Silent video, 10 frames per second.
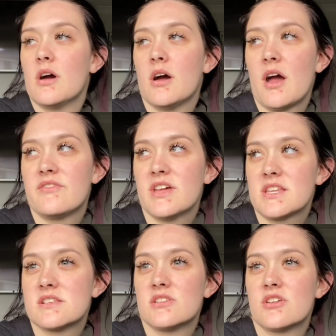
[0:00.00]
I feel like
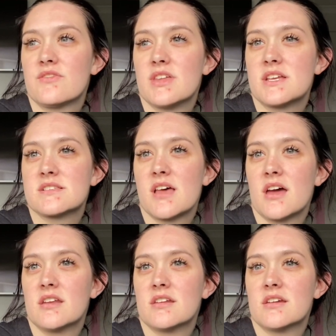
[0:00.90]
there's a lot of things
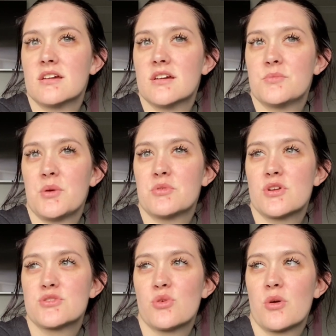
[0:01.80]
that people
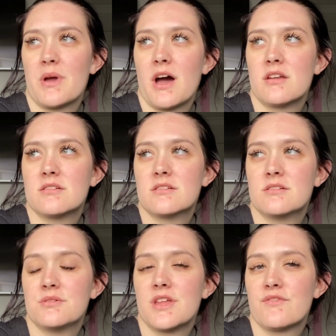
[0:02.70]
don't talk about
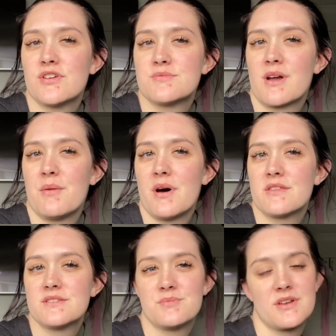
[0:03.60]
when they first become
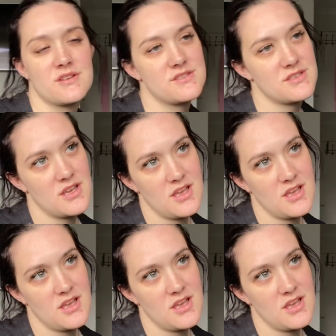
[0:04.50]
mothers because,